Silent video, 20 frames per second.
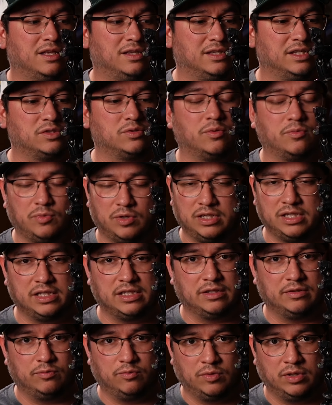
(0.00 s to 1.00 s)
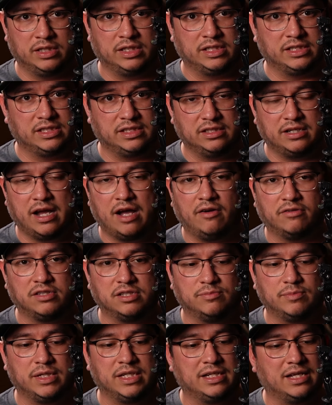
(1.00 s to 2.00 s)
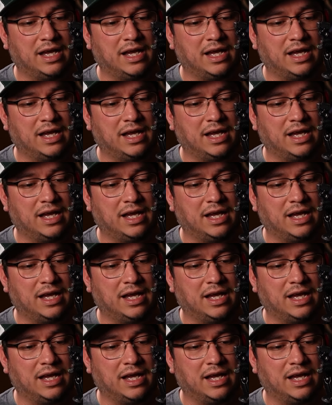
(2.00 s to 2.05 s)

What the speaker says: This one really stood out to me.